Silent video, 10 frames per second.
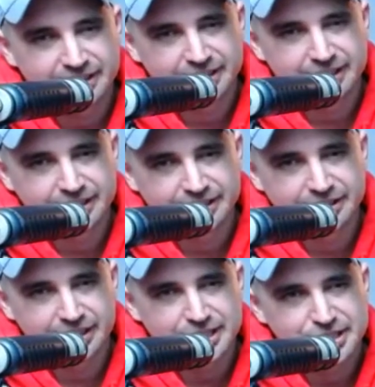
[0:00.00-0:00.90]

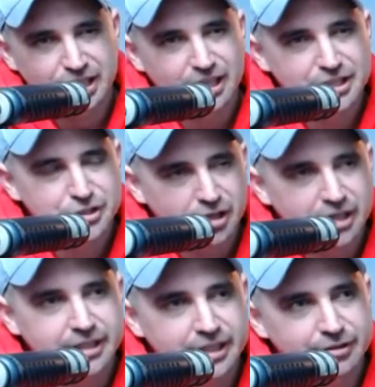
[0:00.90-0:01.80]
And so I
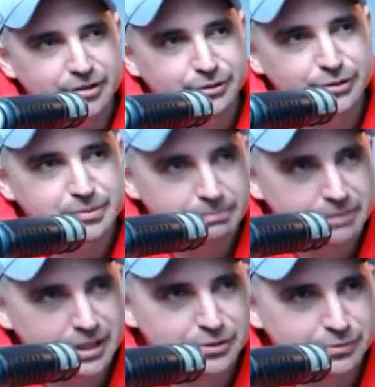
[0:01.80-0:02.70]
try now and do as
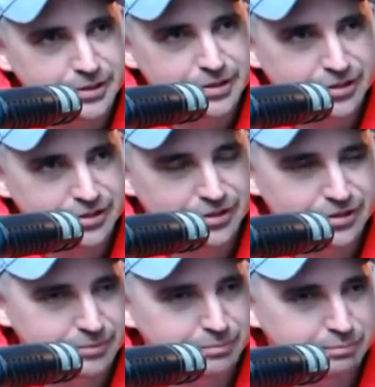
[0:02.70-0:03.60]
much research
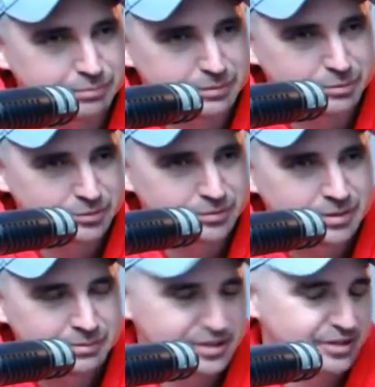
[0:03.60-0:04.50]
on people
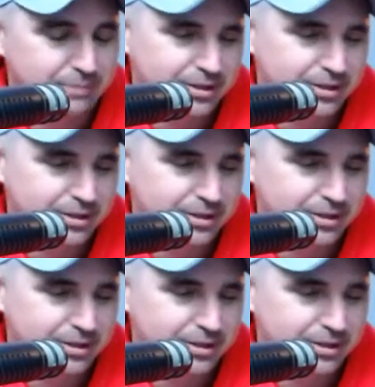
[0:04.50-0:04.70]
because I've